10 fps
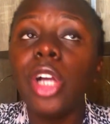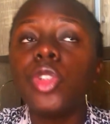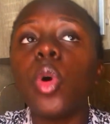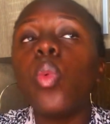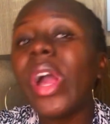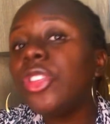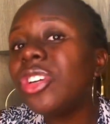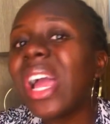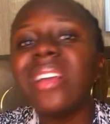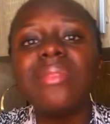So when
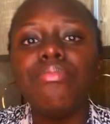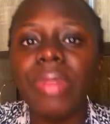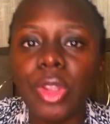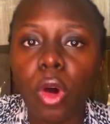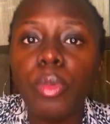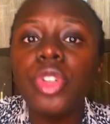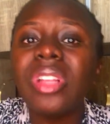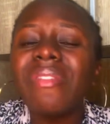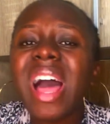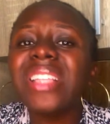you guys made up, you should
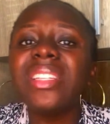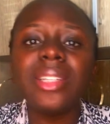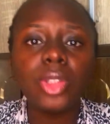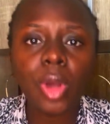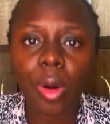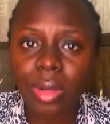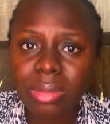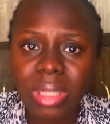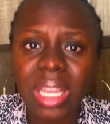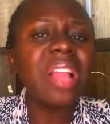have actually told me.